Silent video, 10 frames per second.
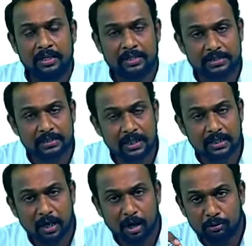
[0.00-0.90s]
let us
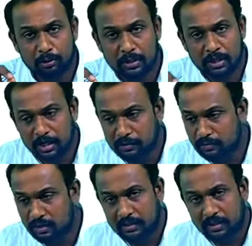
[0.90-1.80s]
learn how to
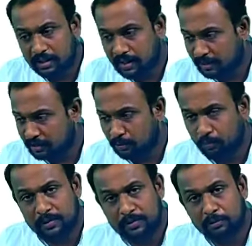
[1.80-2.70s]
convert an
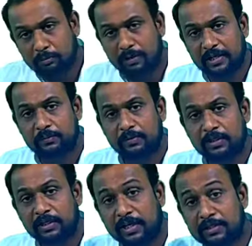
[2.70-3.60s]
active voice into passive
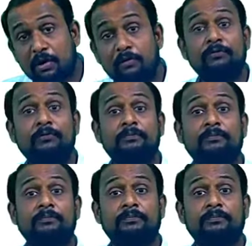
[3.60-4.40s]
voice in case of